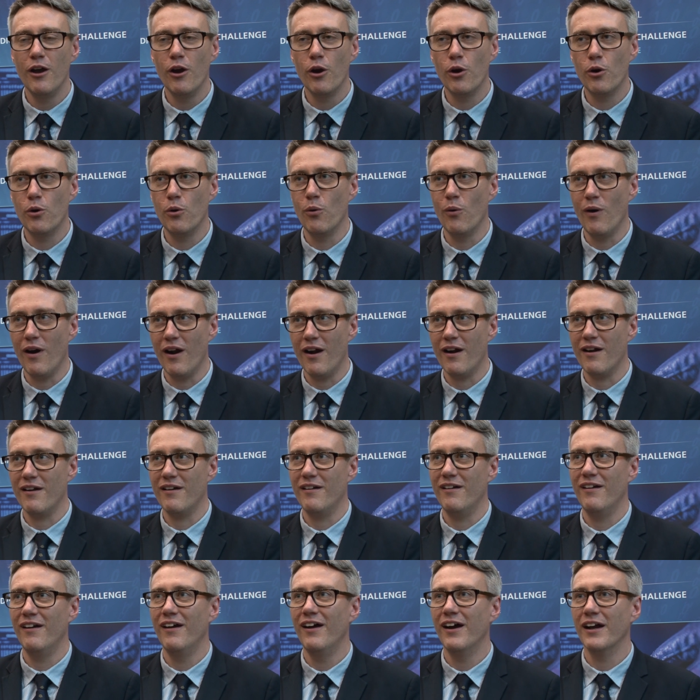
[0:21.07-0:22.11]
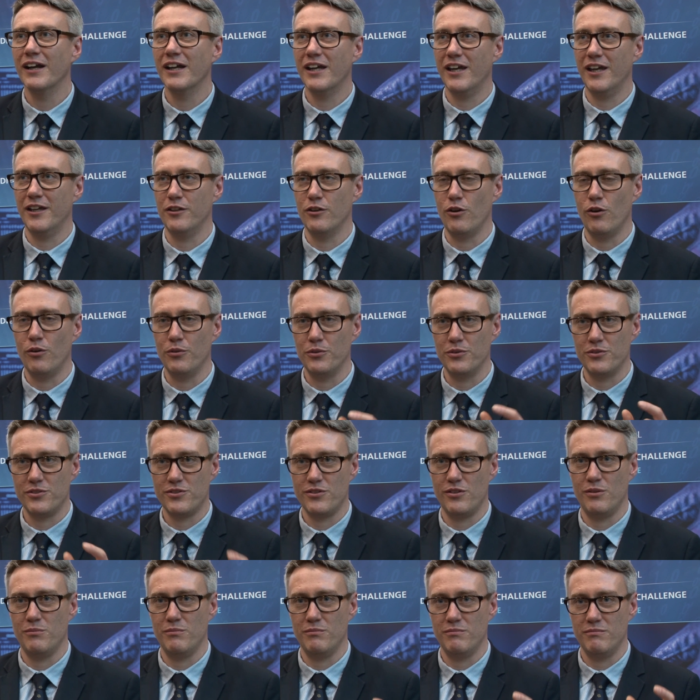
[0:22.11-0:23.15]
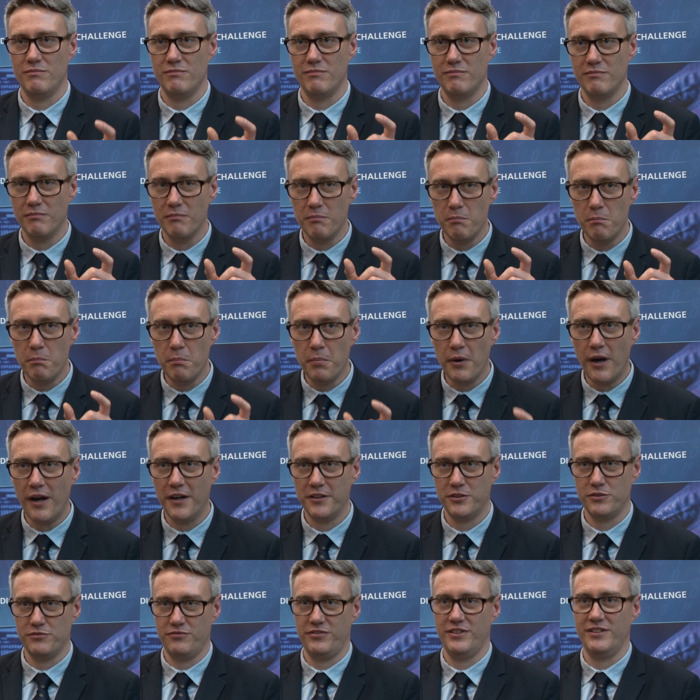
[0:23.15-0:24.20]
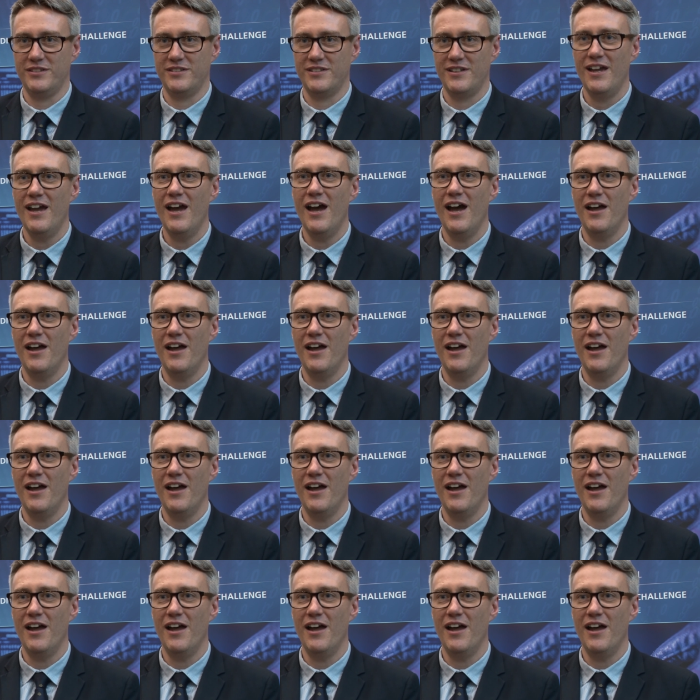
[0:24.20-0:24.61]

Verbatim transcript: who are keen on some part of it.